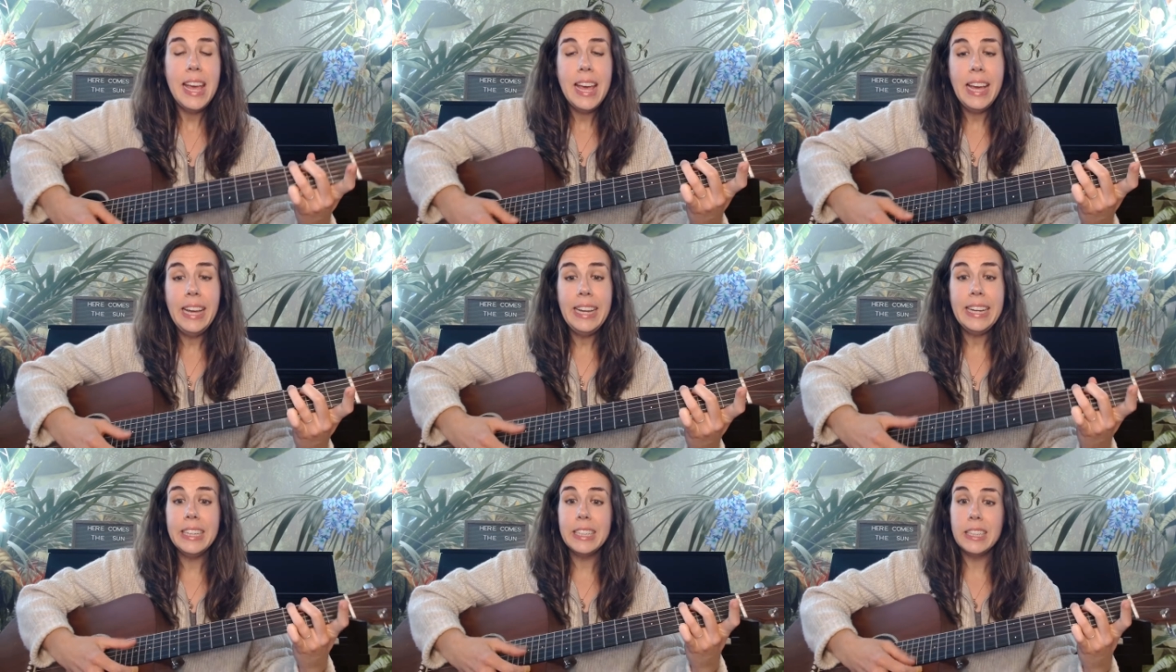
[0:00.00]

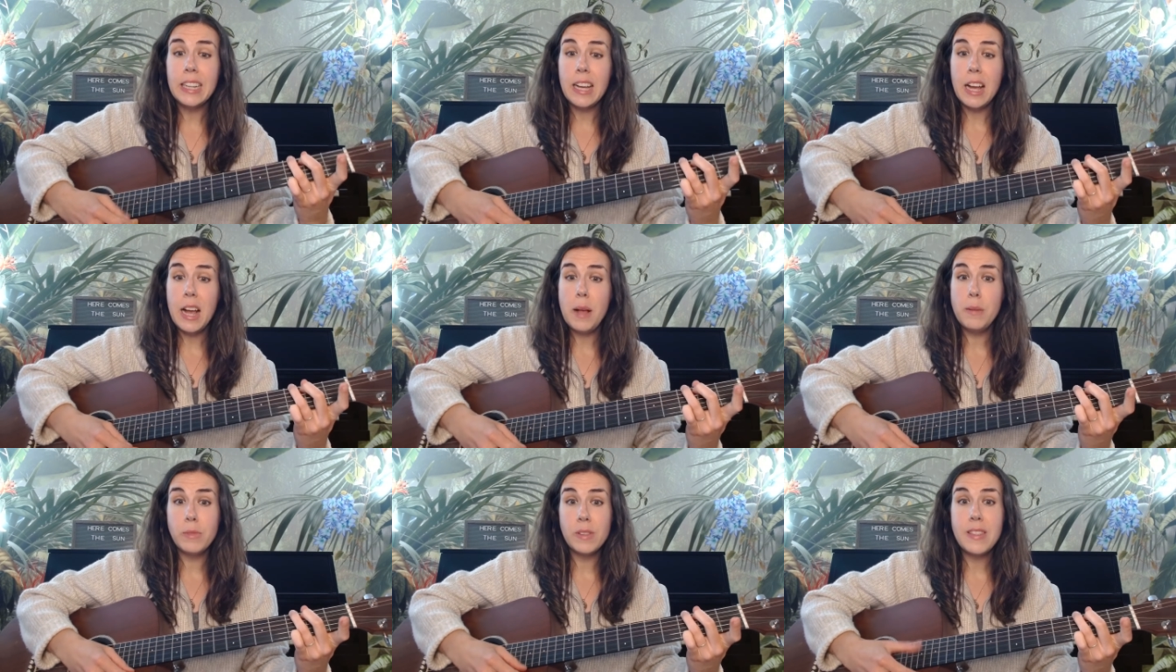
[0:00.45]
Here
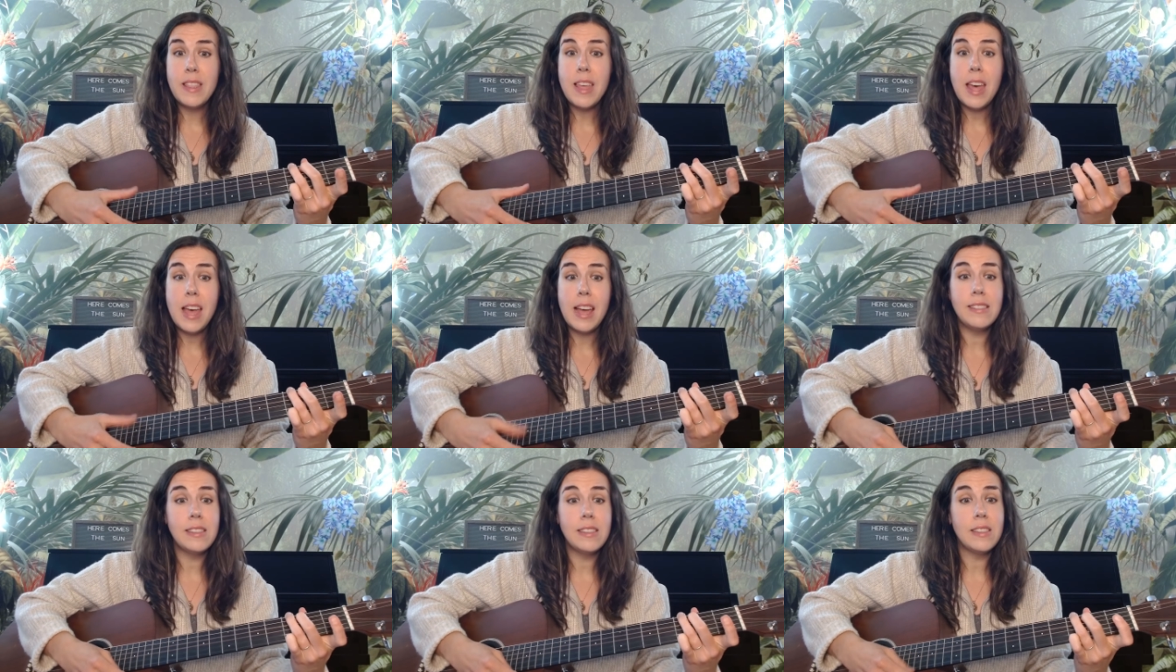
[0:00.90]
comes
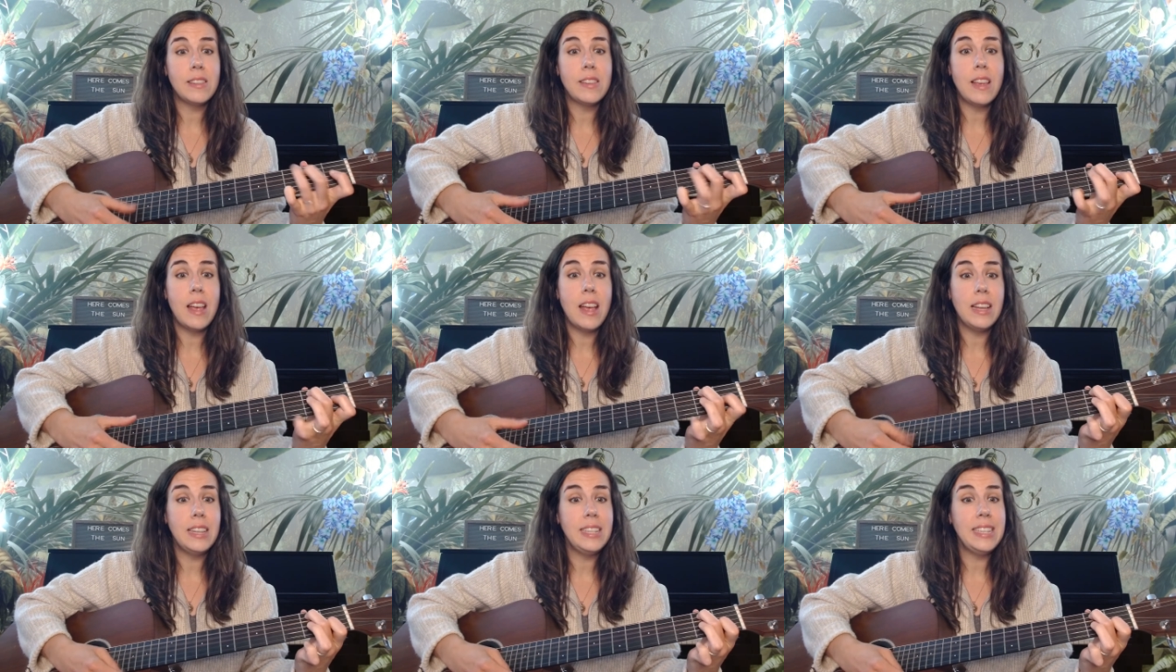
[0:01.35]
the
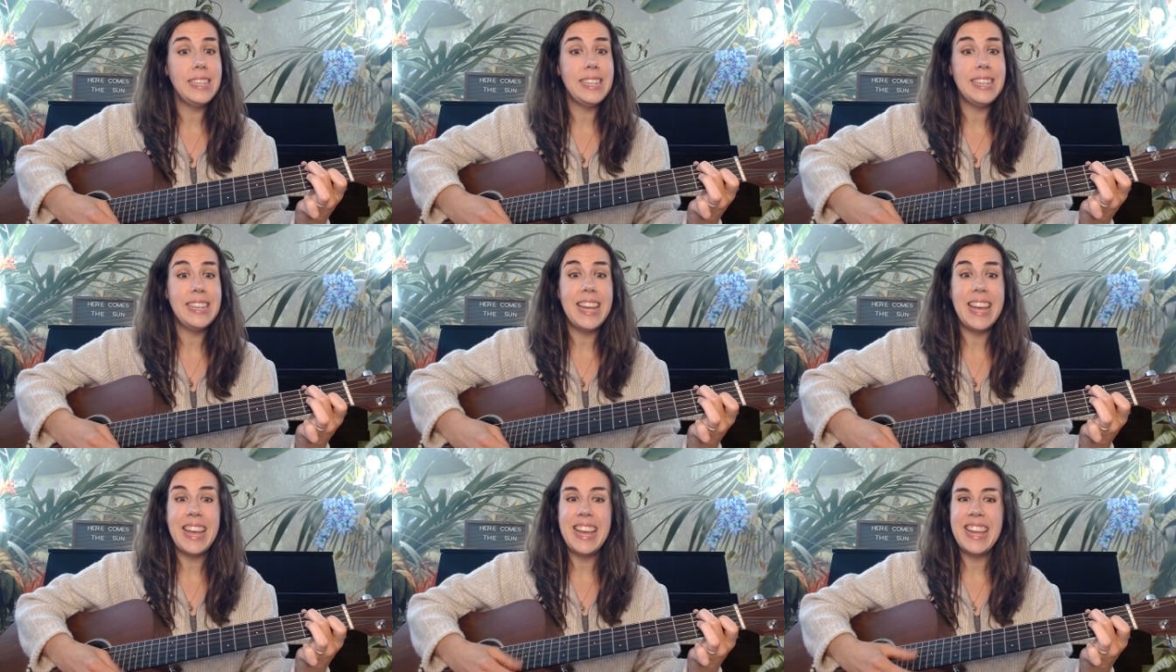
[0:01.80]

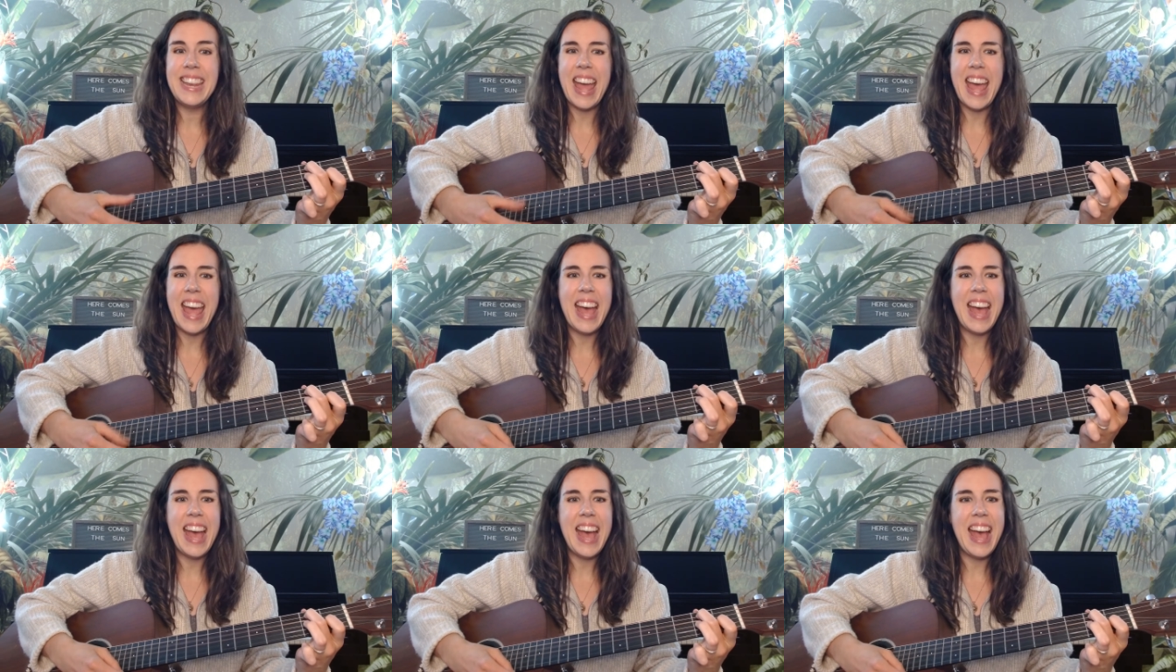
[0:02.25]
sun, and
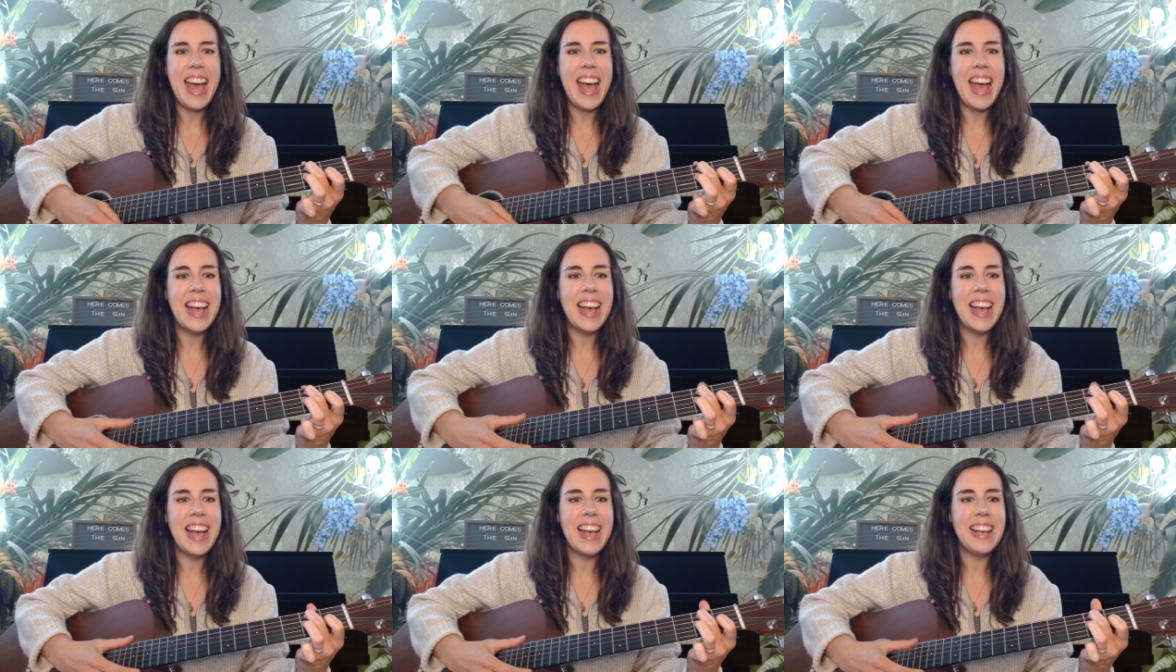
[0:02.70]

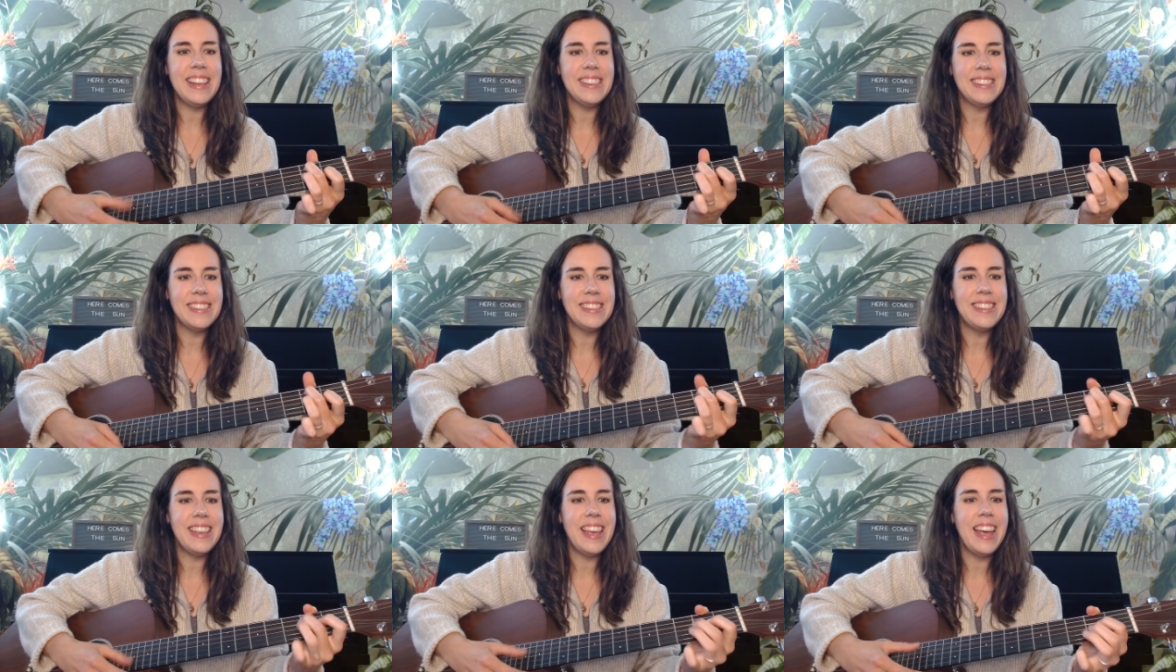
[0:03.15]
I
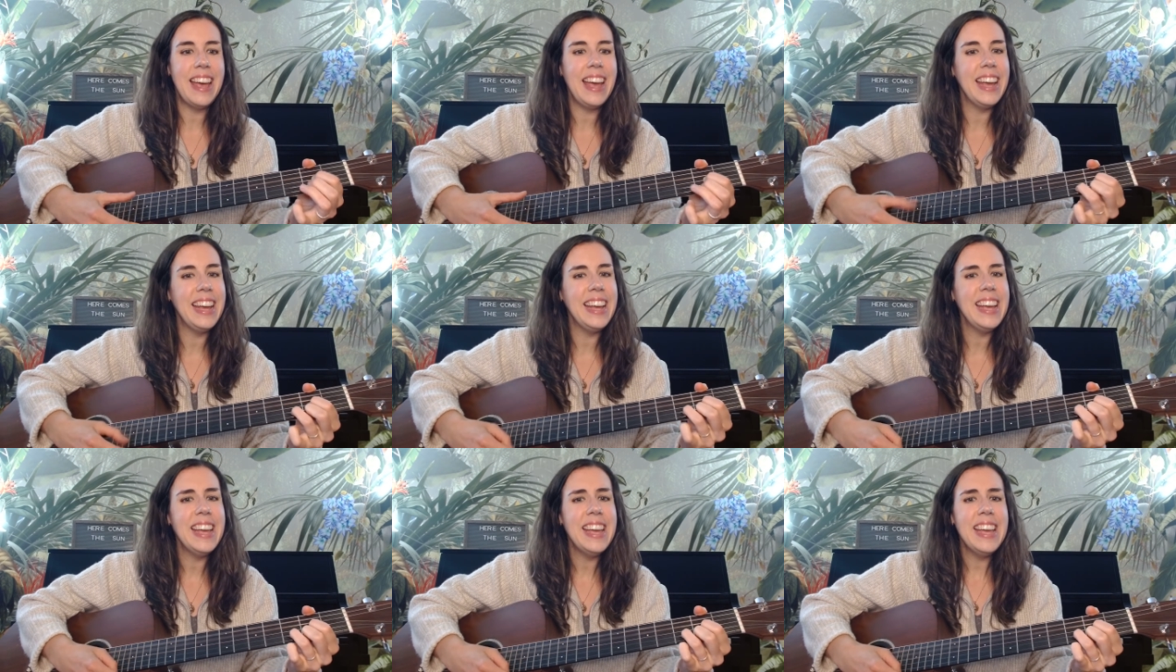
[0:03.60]
say
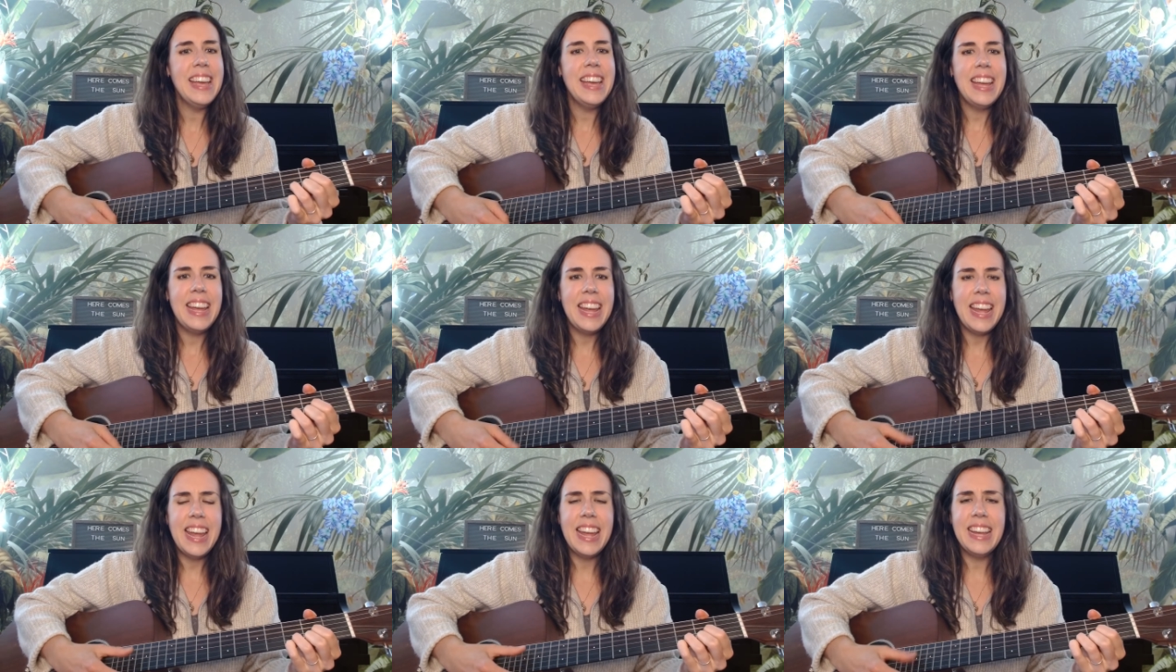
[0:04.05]

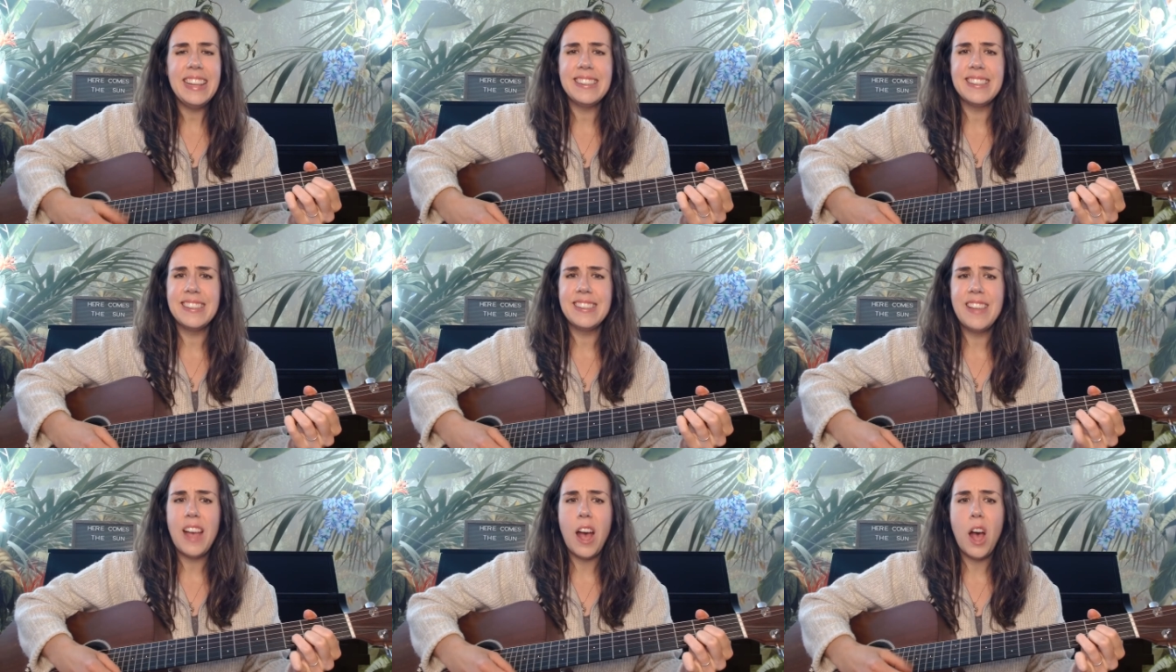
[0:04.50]

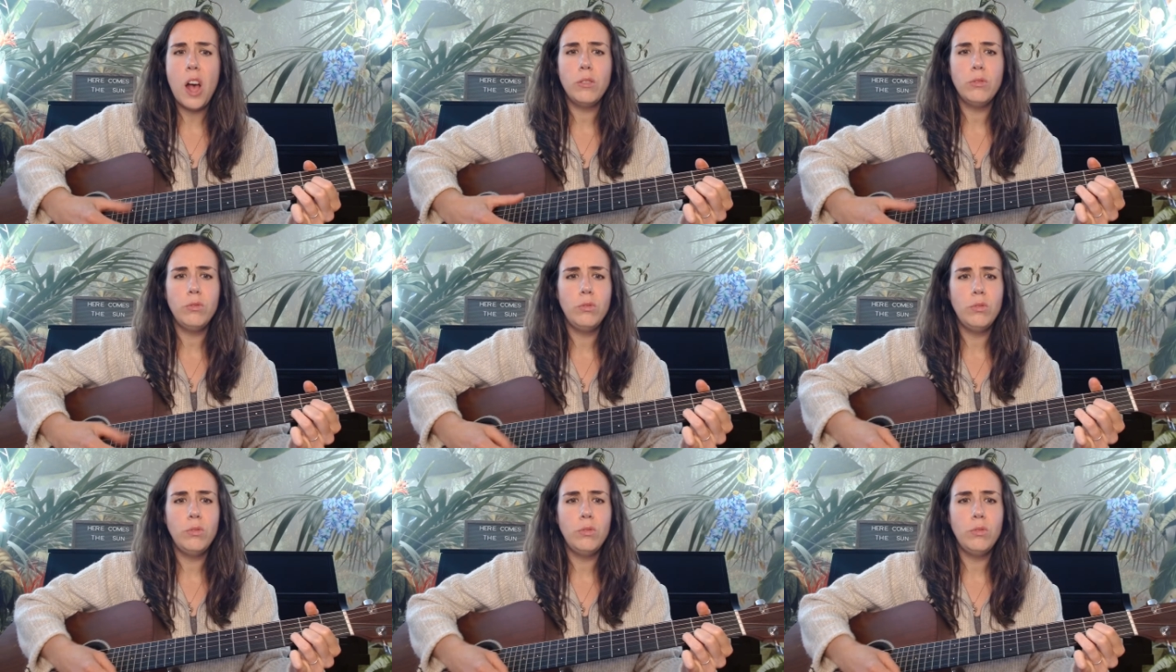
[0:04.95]
it's alright.